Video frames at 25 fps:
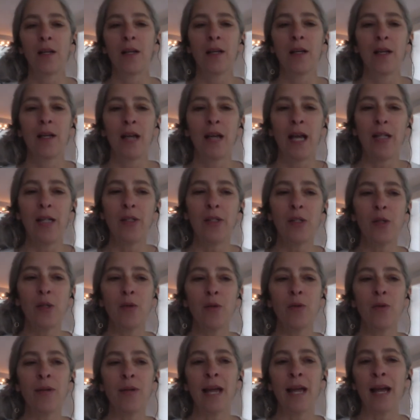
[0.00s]
And
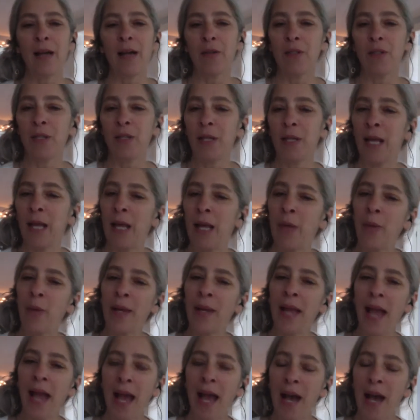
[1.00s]
so now today we
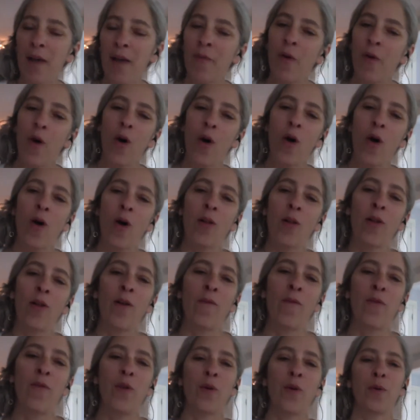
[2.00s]
have all
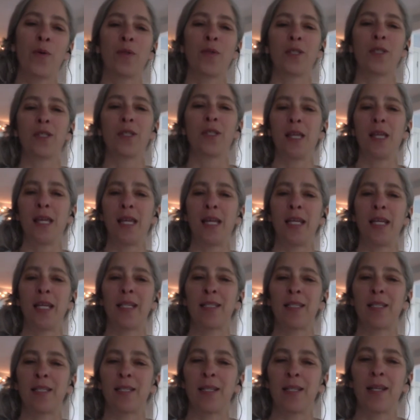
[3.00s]
of those
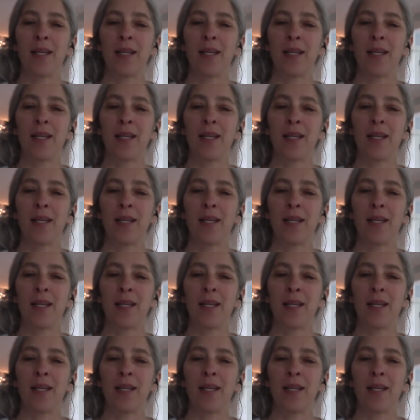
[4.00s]
things,